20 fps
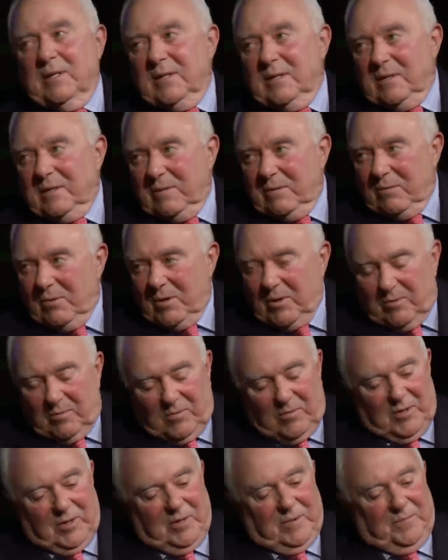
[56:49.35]
And, what,
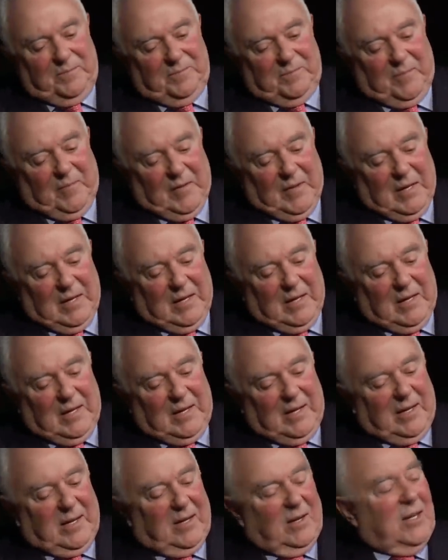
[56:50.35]
what a,
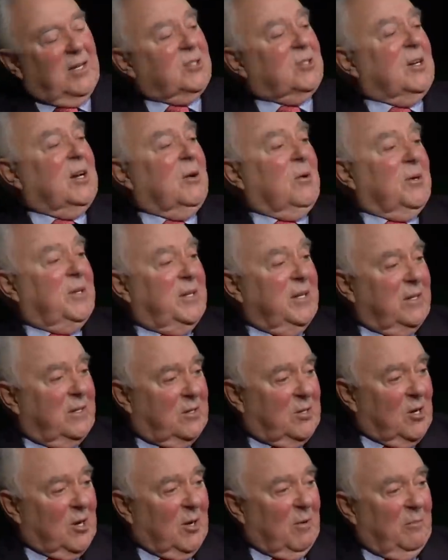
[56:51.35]
and Eisenhower did
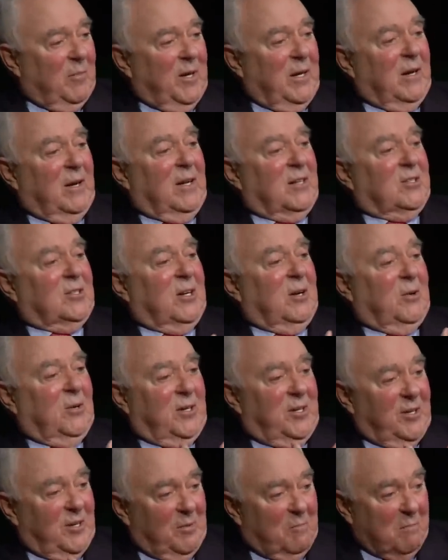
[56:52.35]
come, and Eisenhower
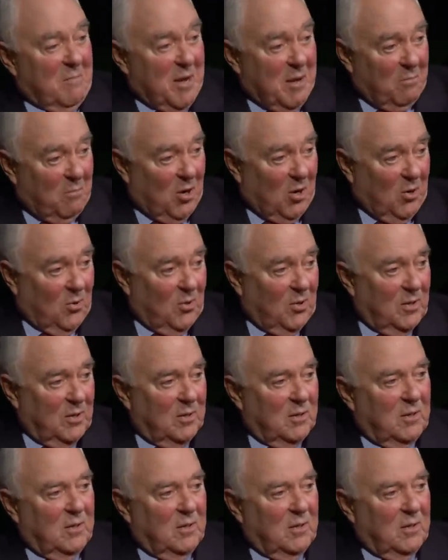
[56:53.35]
did a memo